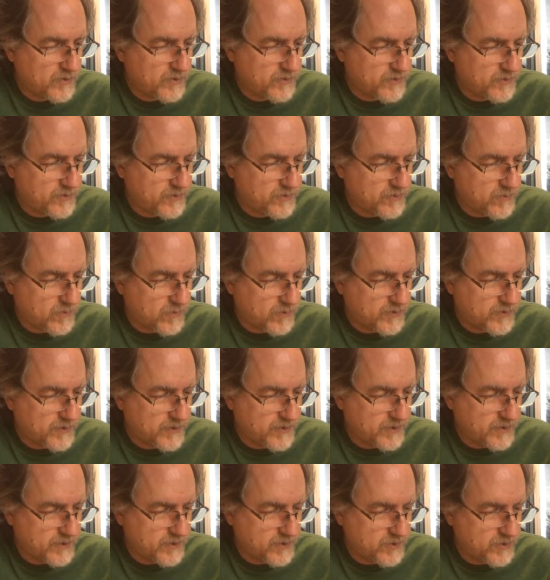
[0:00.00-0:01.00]
Source
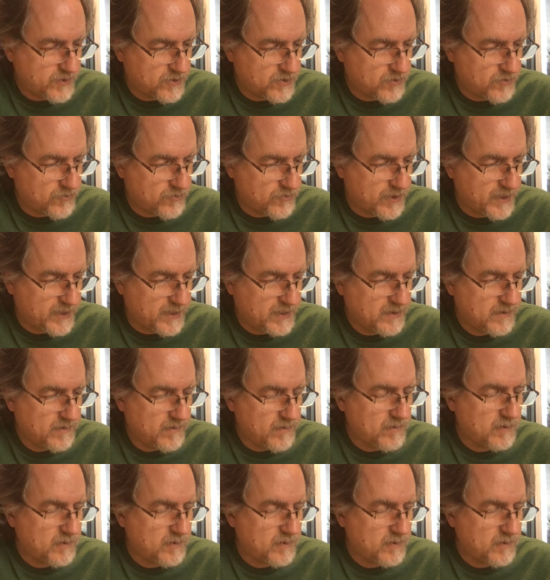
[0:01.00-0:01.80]
is a string